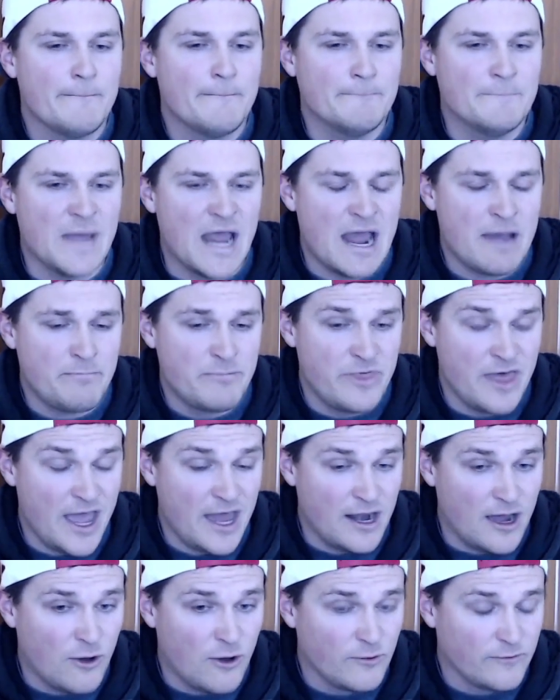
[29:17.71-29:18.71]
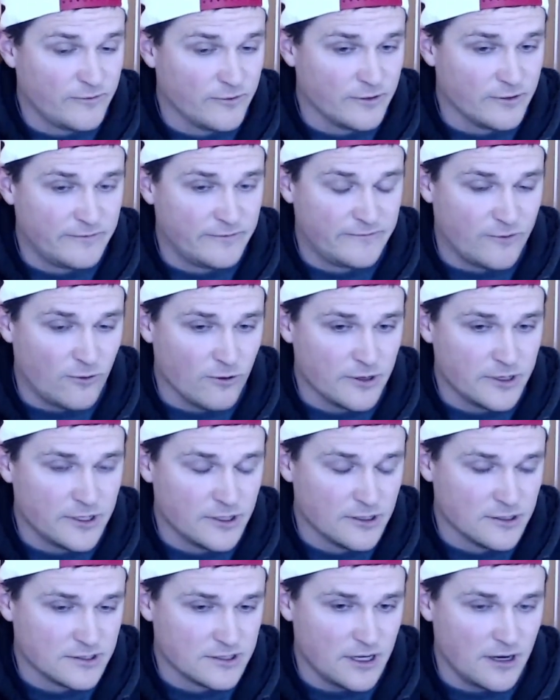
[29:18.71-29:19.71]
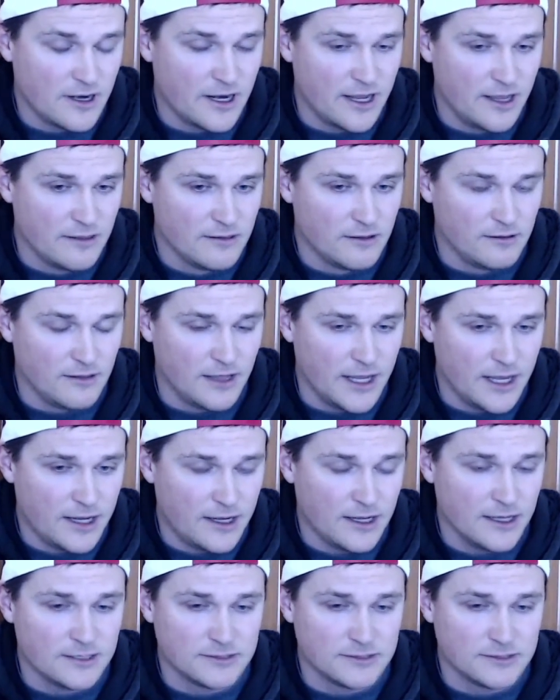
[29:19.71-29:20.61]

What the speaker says: map that out for the 4 years they're in the lake,